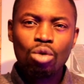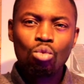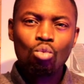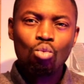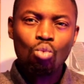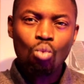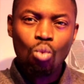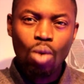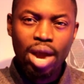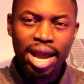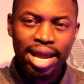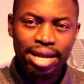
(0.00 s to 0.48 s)

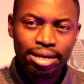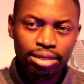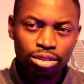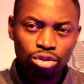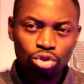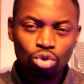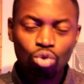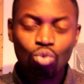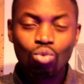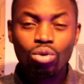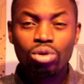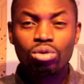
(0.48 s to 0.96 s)
when
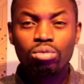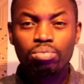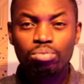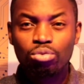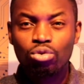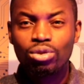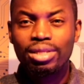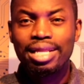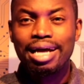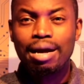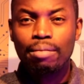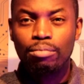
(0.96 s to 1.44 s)
you want to
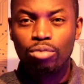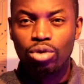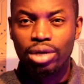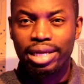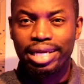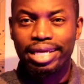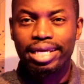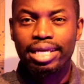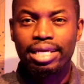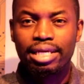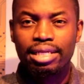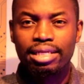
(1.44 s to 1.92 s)
put that
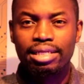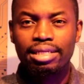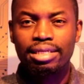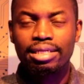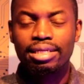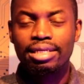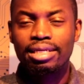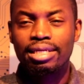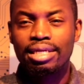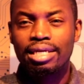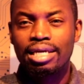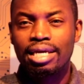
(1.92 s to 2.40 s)
money
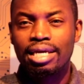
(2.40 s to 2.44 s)
in,